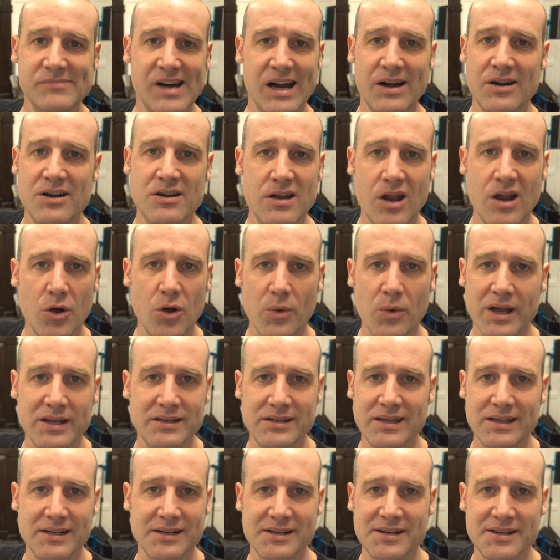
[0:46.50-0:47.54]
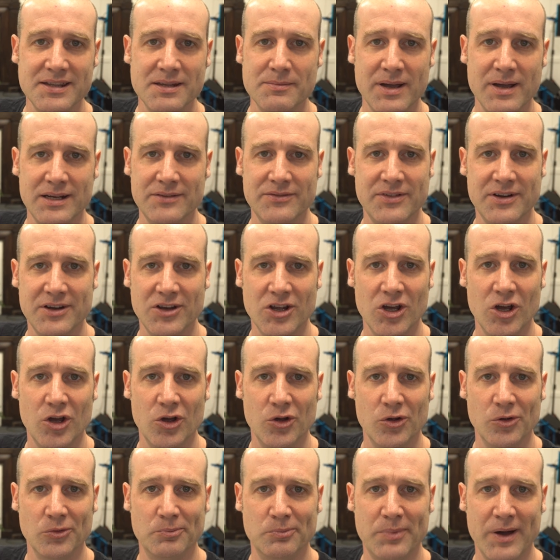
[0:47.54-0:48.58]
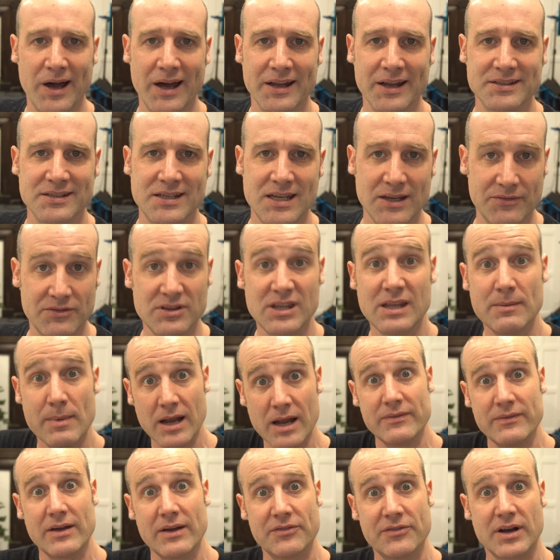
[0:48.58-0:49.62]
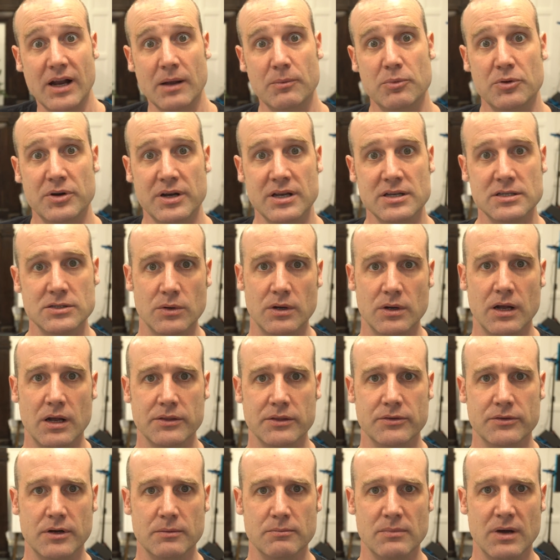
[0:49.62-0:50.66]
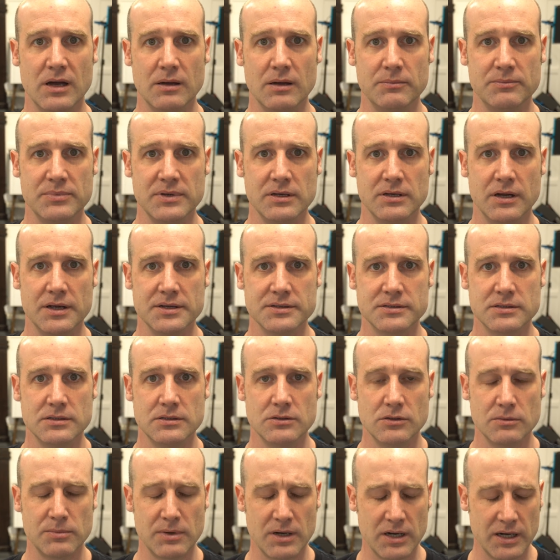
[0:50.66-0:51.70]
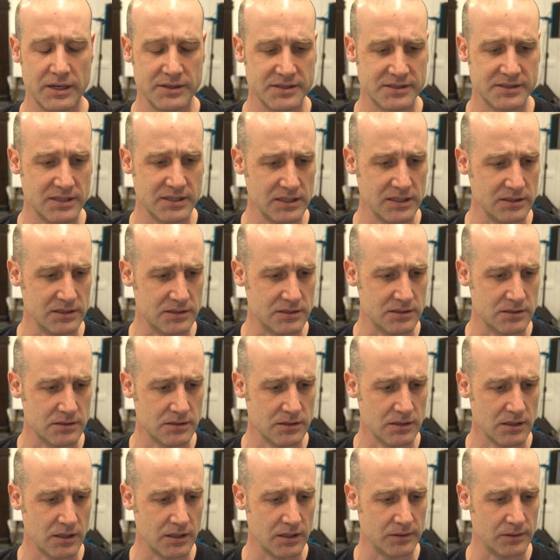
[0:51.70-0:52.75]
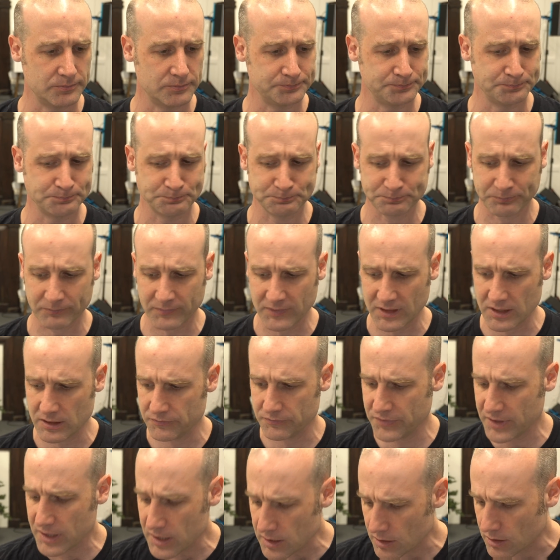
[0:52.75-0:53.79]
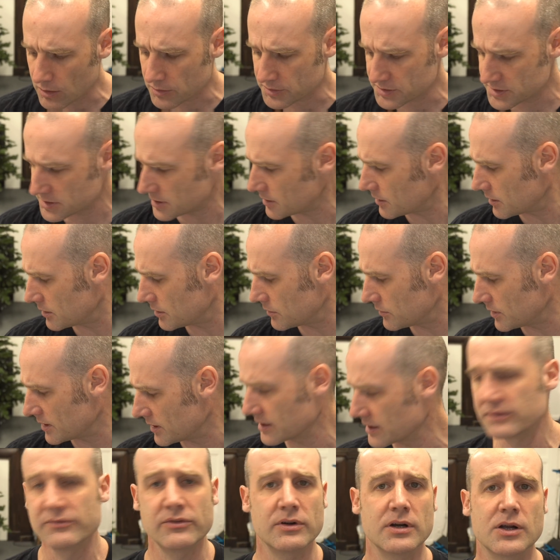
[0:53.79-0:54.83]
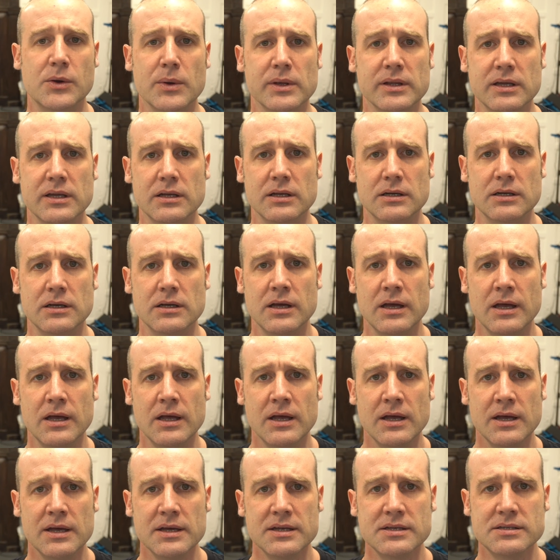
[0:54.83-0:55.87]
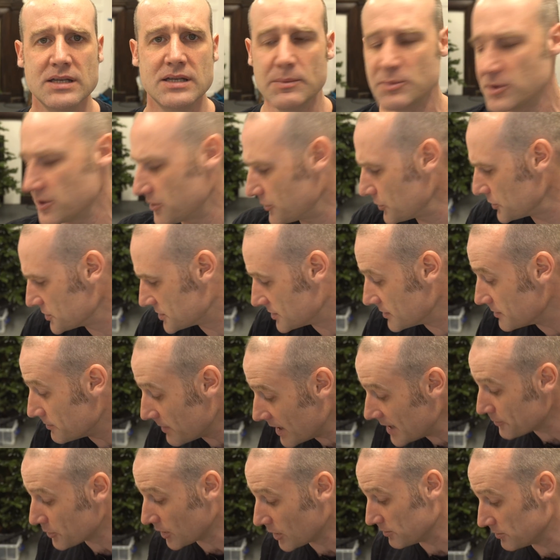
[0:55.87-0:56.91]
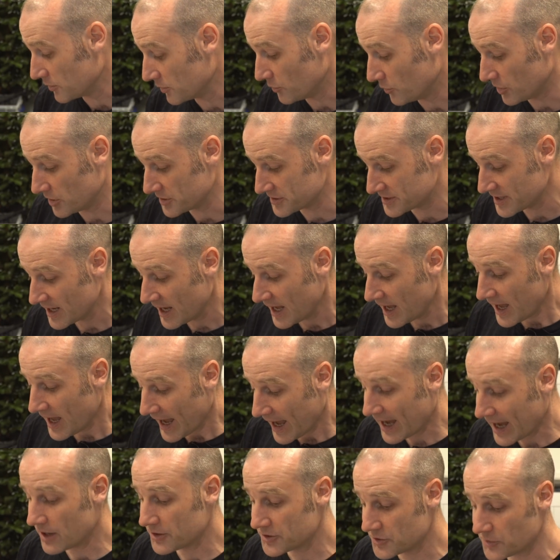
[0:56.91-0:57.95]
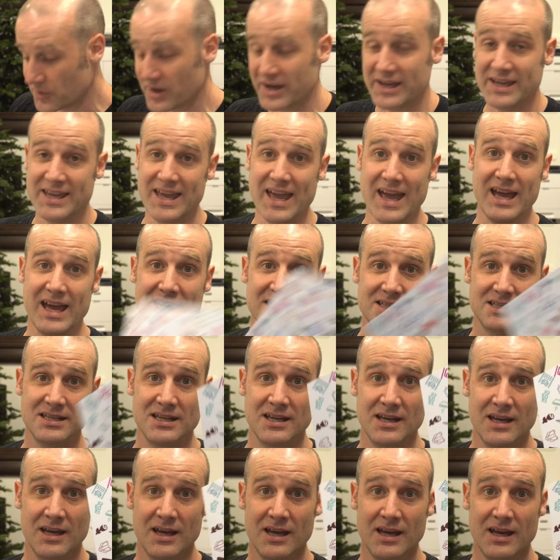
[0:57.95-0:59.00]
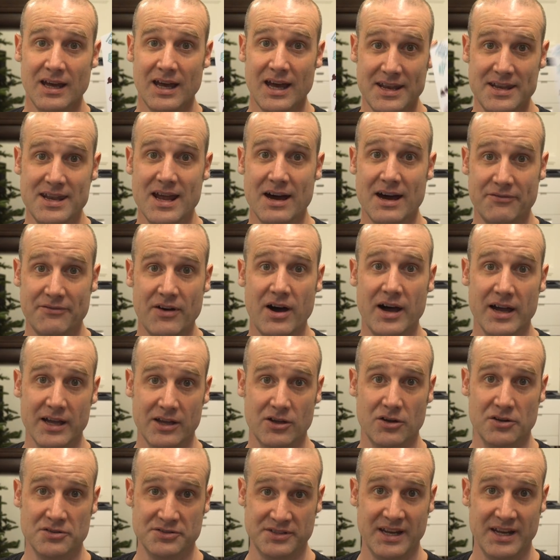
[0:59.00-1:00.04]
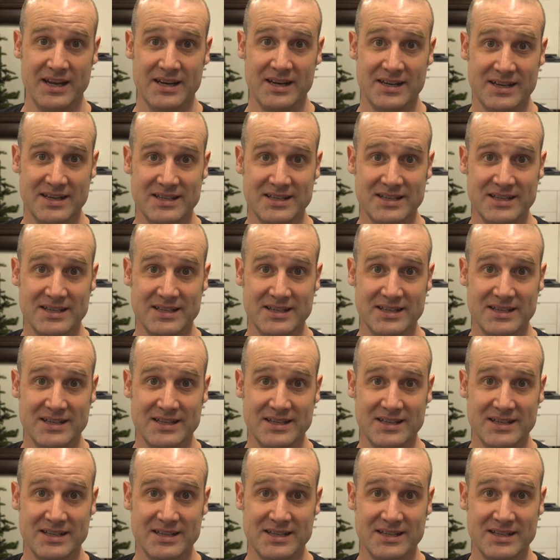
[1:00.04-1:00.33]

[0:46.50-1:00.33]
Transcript: no way needed in the main video, but given the amount of effort I put into it, I thought it might be nice to do a behind the scenes video. So I'm very quickly gonna step you through. So the main problem was, how do I get enough icons? I needed